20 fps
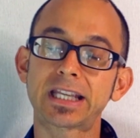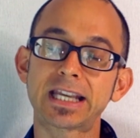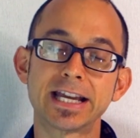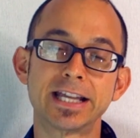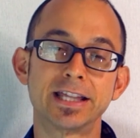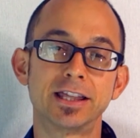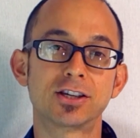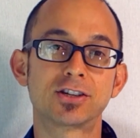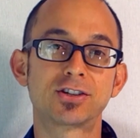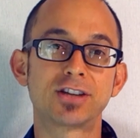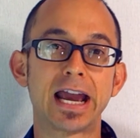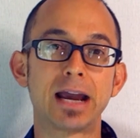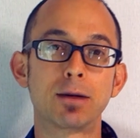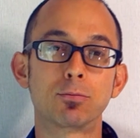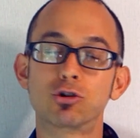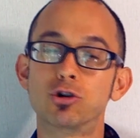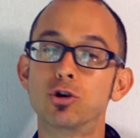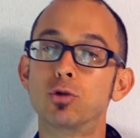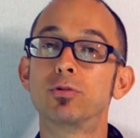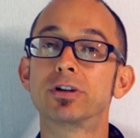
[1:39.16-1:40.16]
in the same
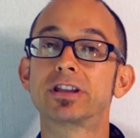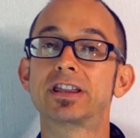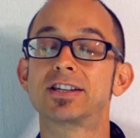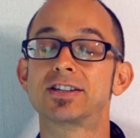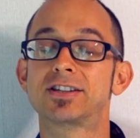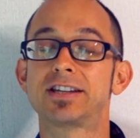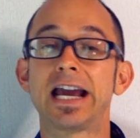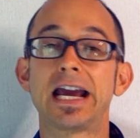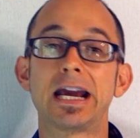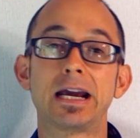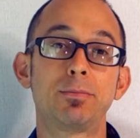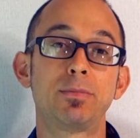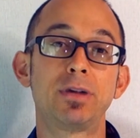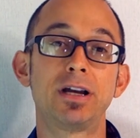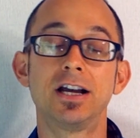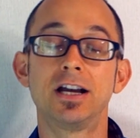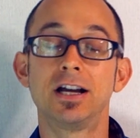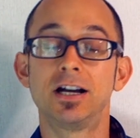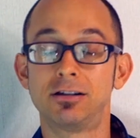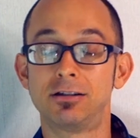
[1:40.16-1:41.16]
room with the same
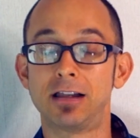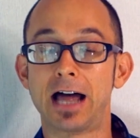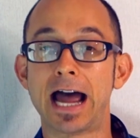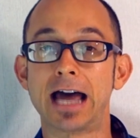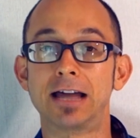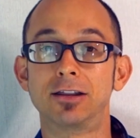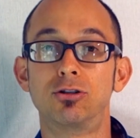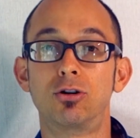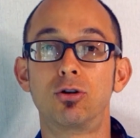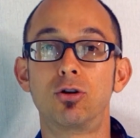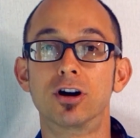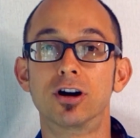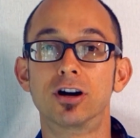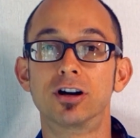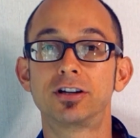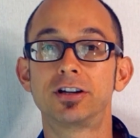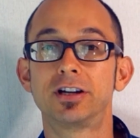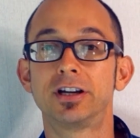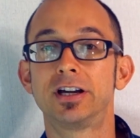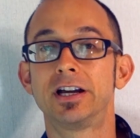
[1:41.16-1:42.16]

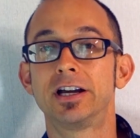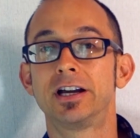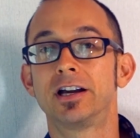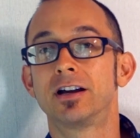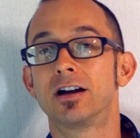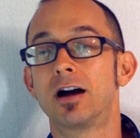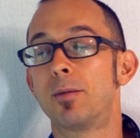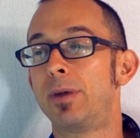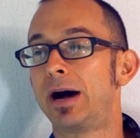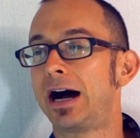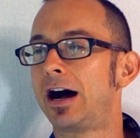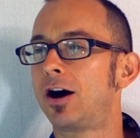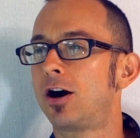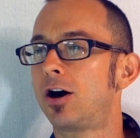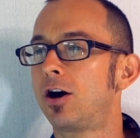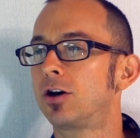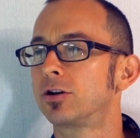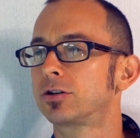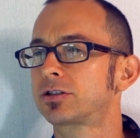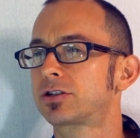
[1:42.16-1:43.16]
landlord.
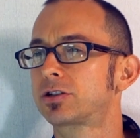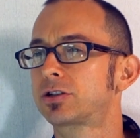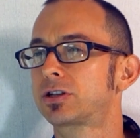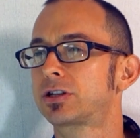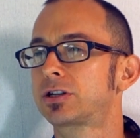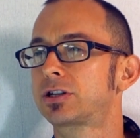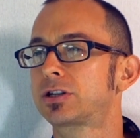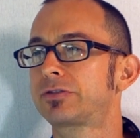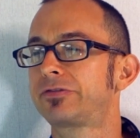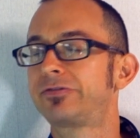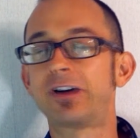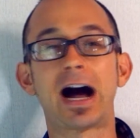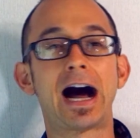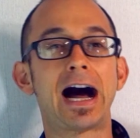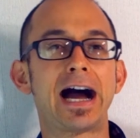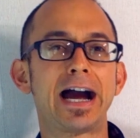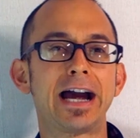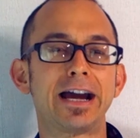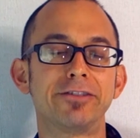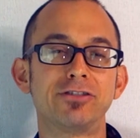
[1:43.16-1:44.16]
About
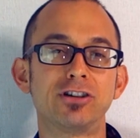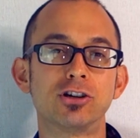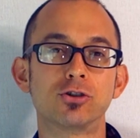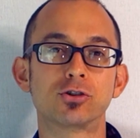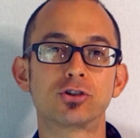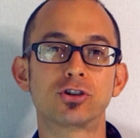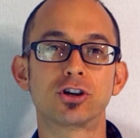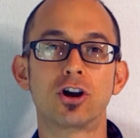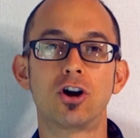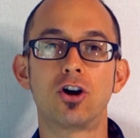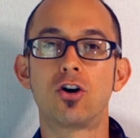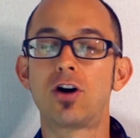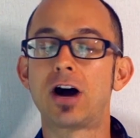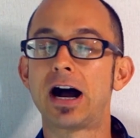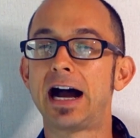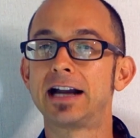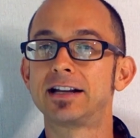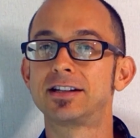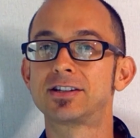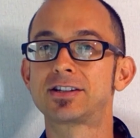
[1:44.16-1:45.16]
5 years ago,
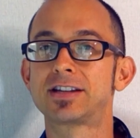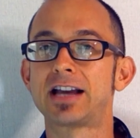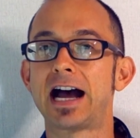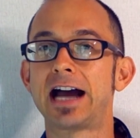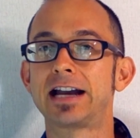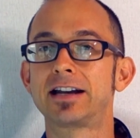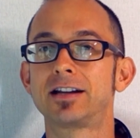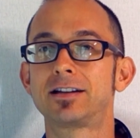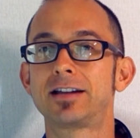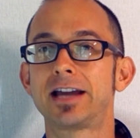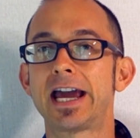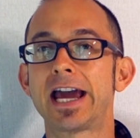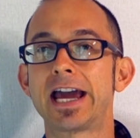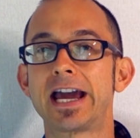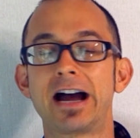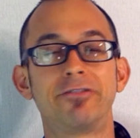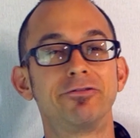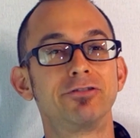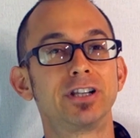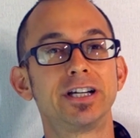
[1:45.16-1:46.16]
I decided, hey,
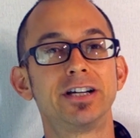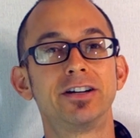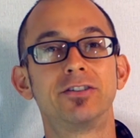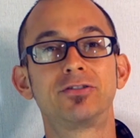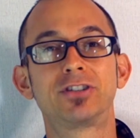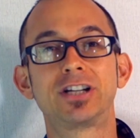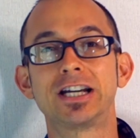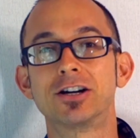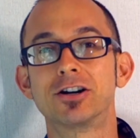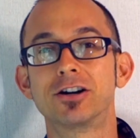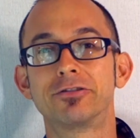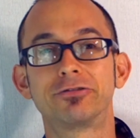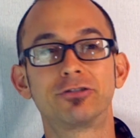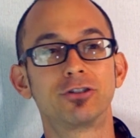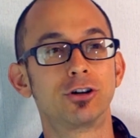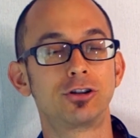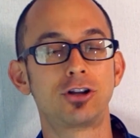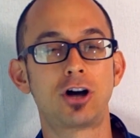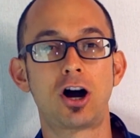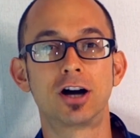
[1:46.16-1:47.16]
I've lived here for
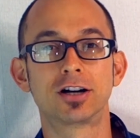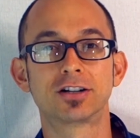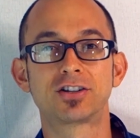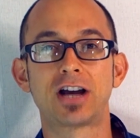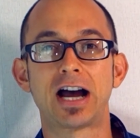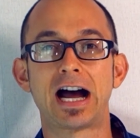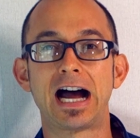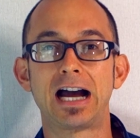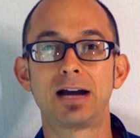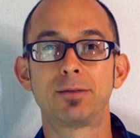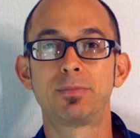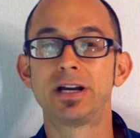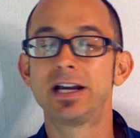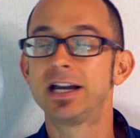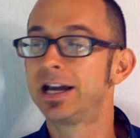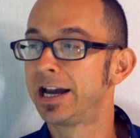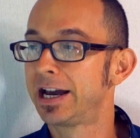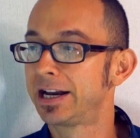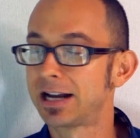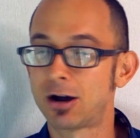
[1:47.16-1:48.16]
a long time,
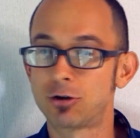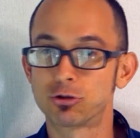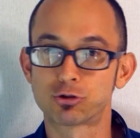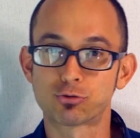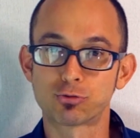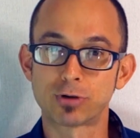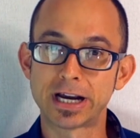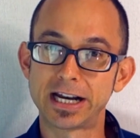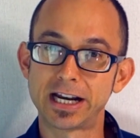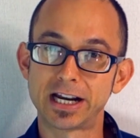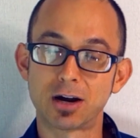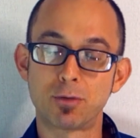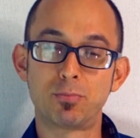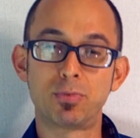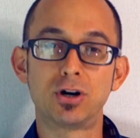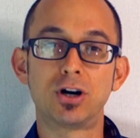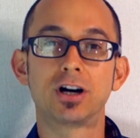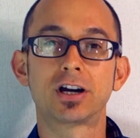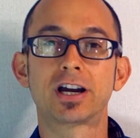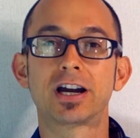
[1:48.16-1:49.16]
and I was reading a
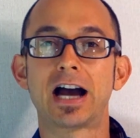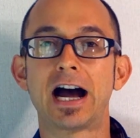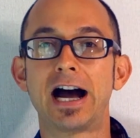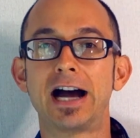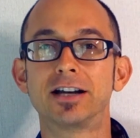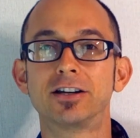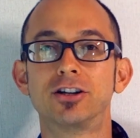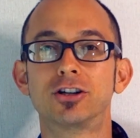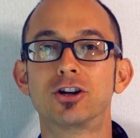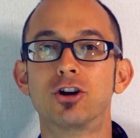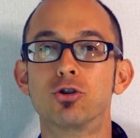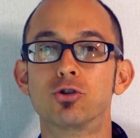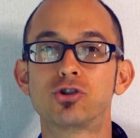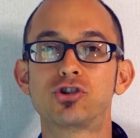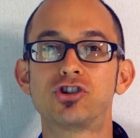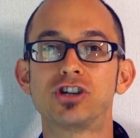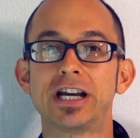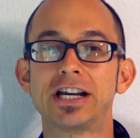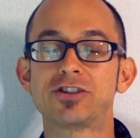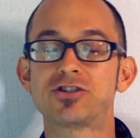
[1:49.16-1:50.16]
book on
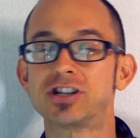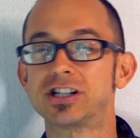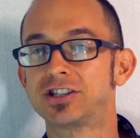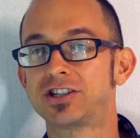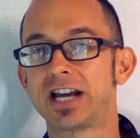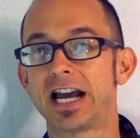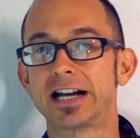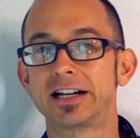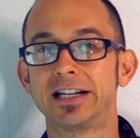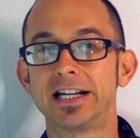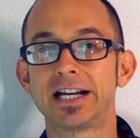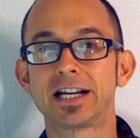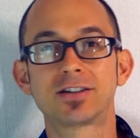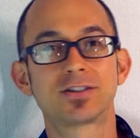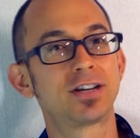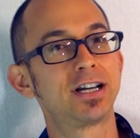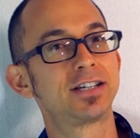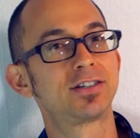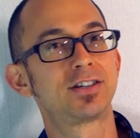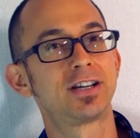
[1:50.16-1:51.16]
negotiation techniques.
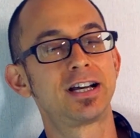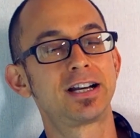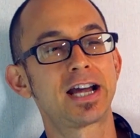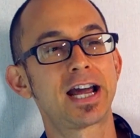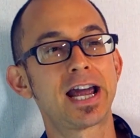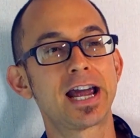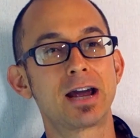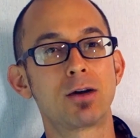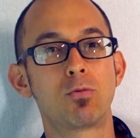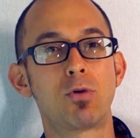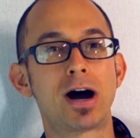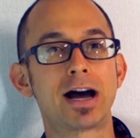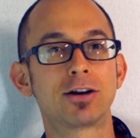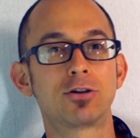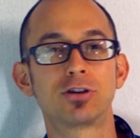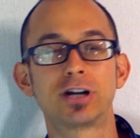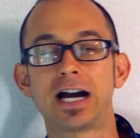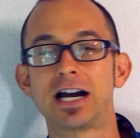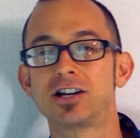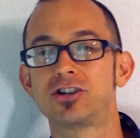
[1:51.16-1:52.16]
I said, hey, why
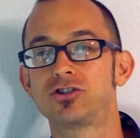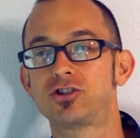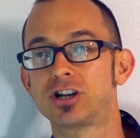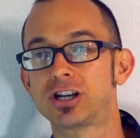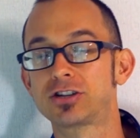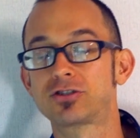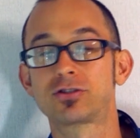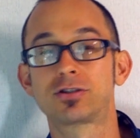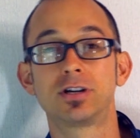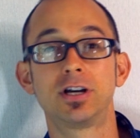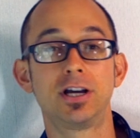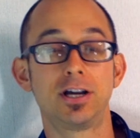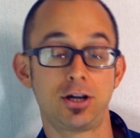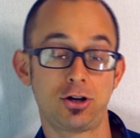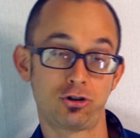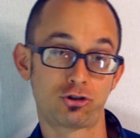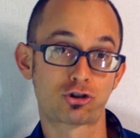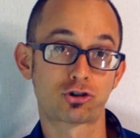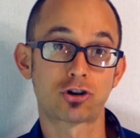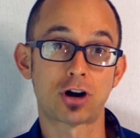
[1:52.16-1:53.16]
don't I just
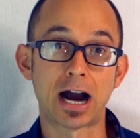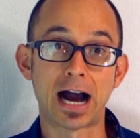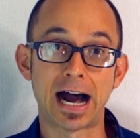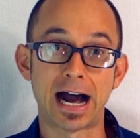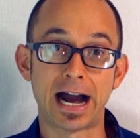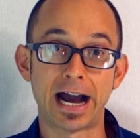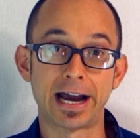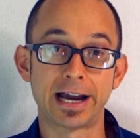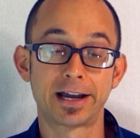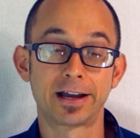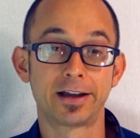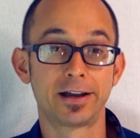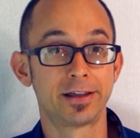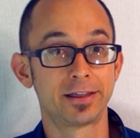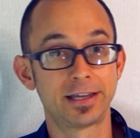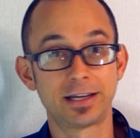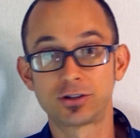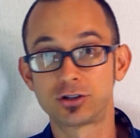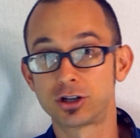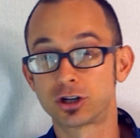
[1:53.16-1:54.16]
try
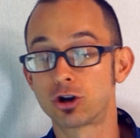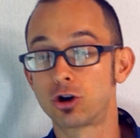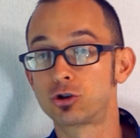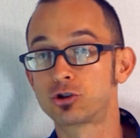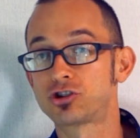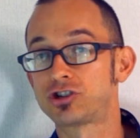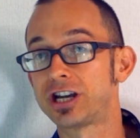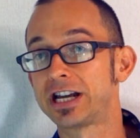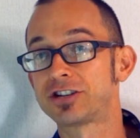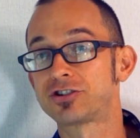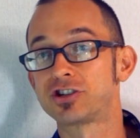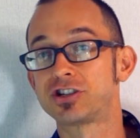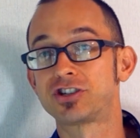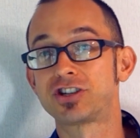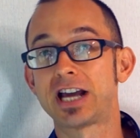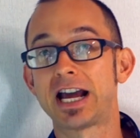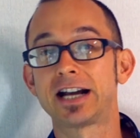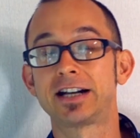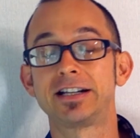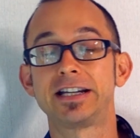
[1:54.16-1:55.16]
these negotiation
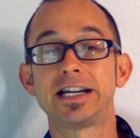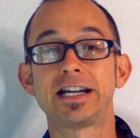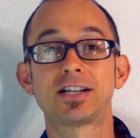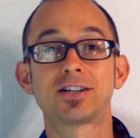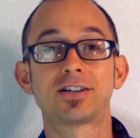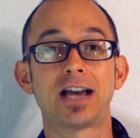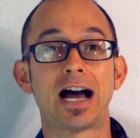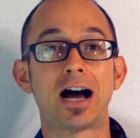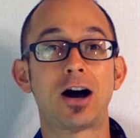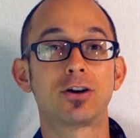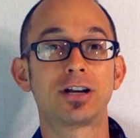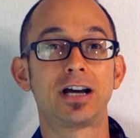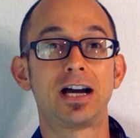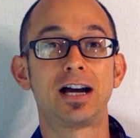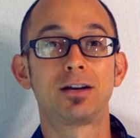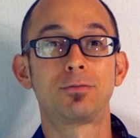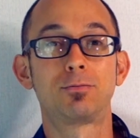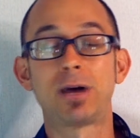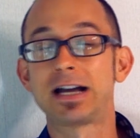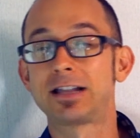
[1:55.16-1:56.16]
techniques out
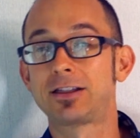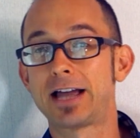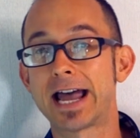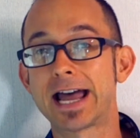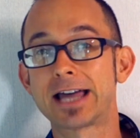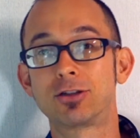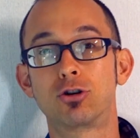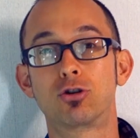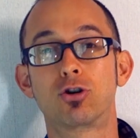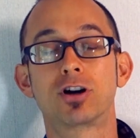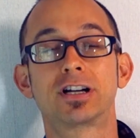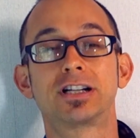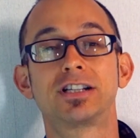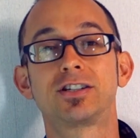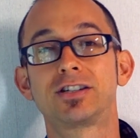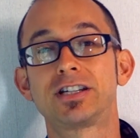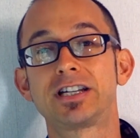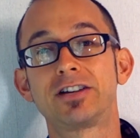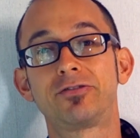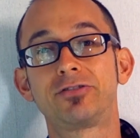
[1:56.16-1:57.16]
on my landlord and
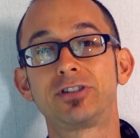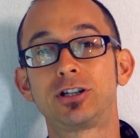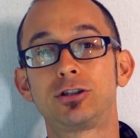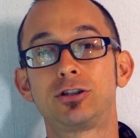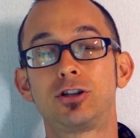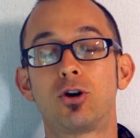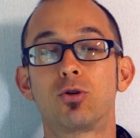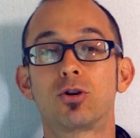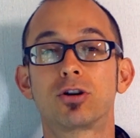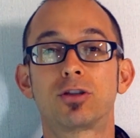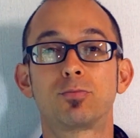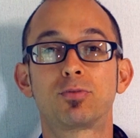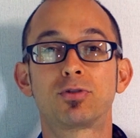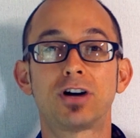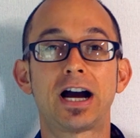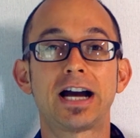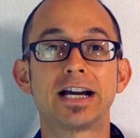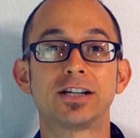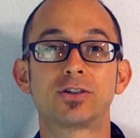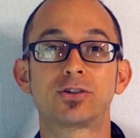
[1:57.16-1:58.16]
see if he'll lower the
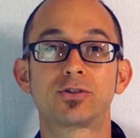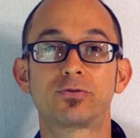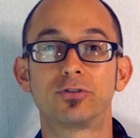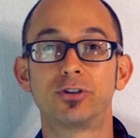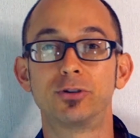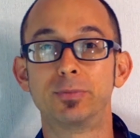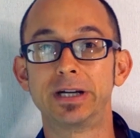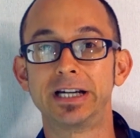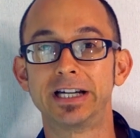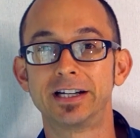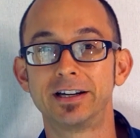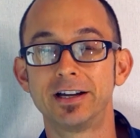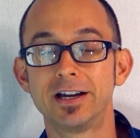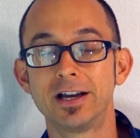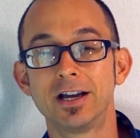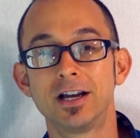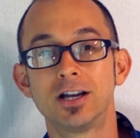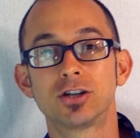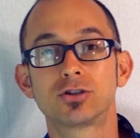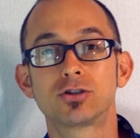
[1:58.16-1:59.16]
price for me.
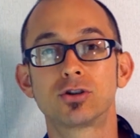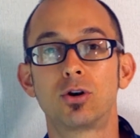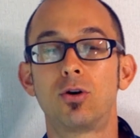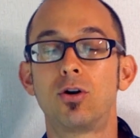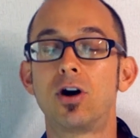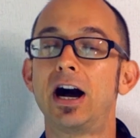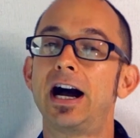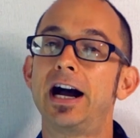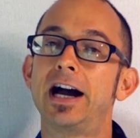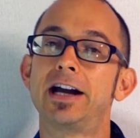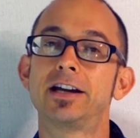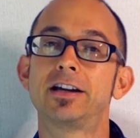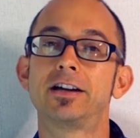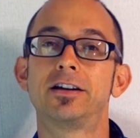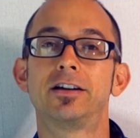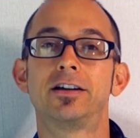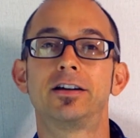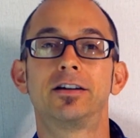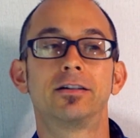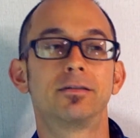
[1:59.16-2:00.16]
So I
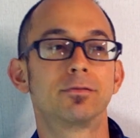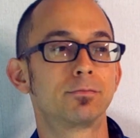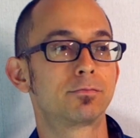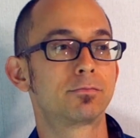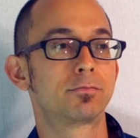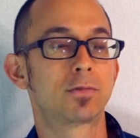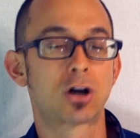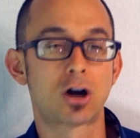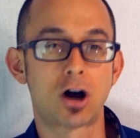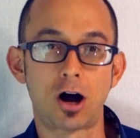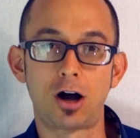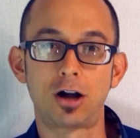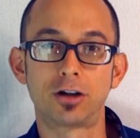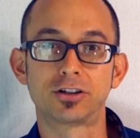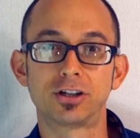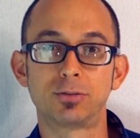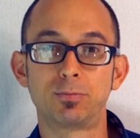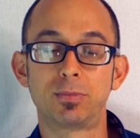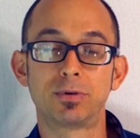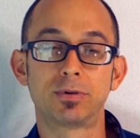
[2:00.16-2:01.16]
called
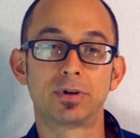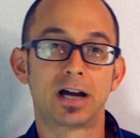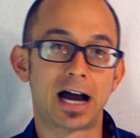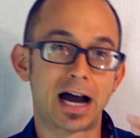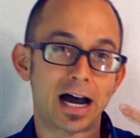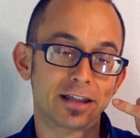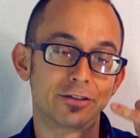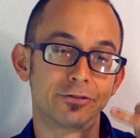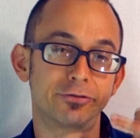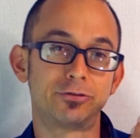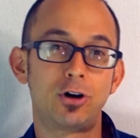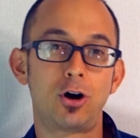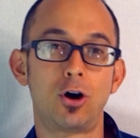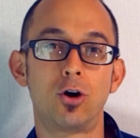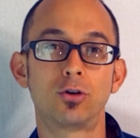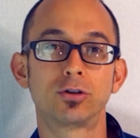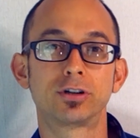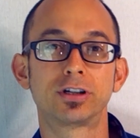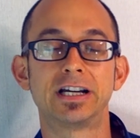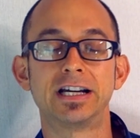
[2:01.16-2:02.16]
him on the
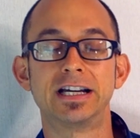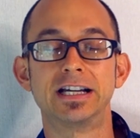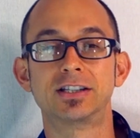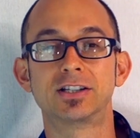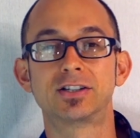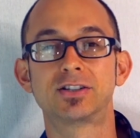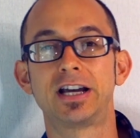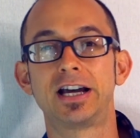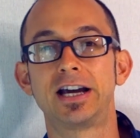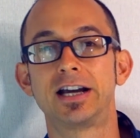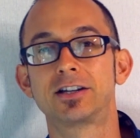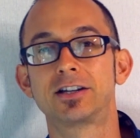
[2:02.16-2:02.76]
phone and said,